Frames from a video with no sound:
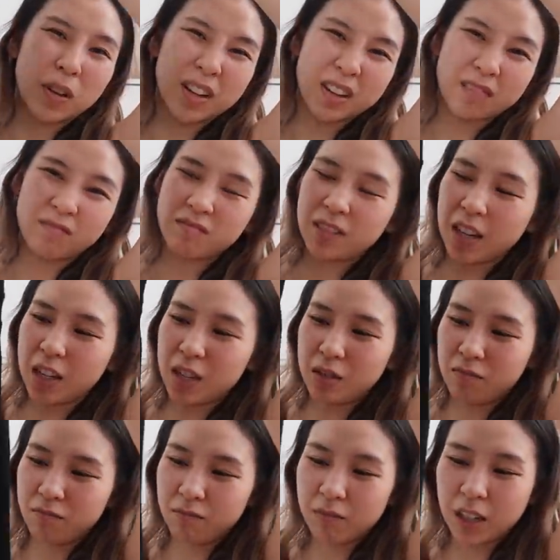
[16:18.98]
want to get
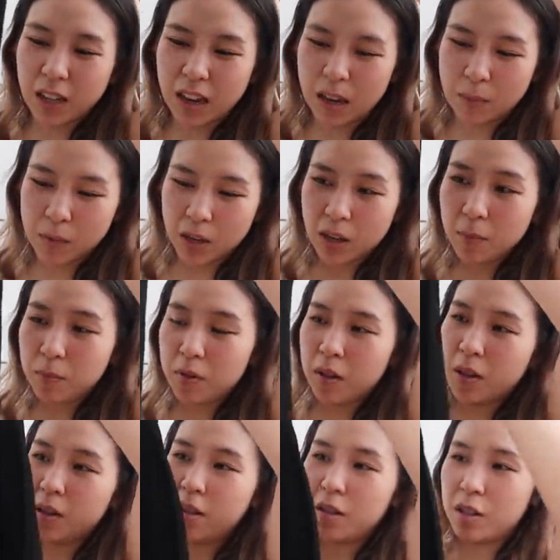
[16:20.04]
glammed up
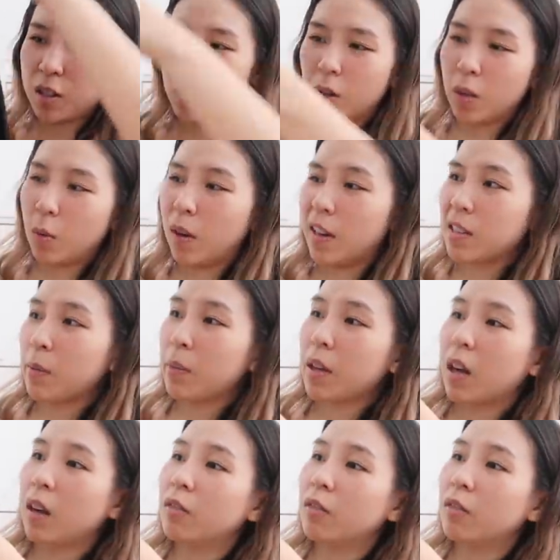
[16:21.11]
and you just want to wear something